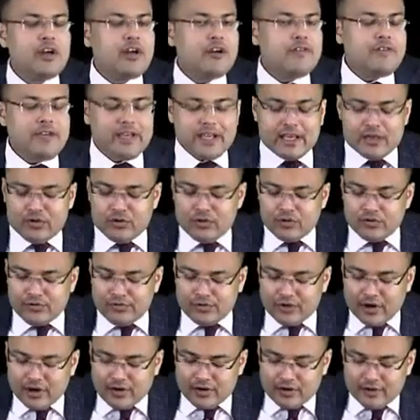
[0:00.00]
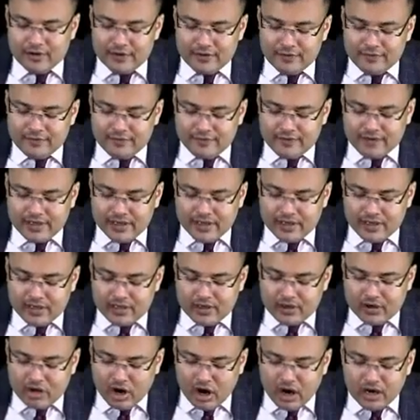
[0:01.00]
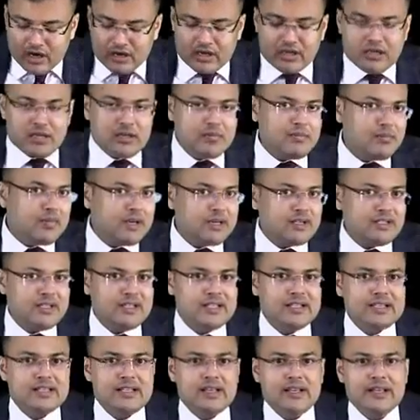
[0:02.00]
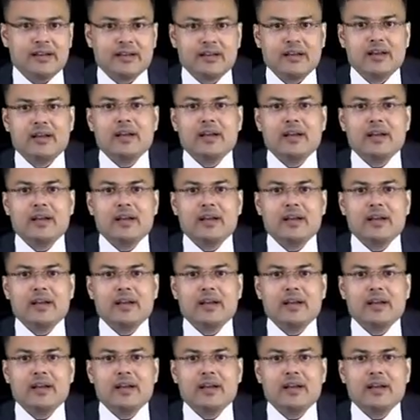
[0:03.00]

We can go for fecal occult blood testing,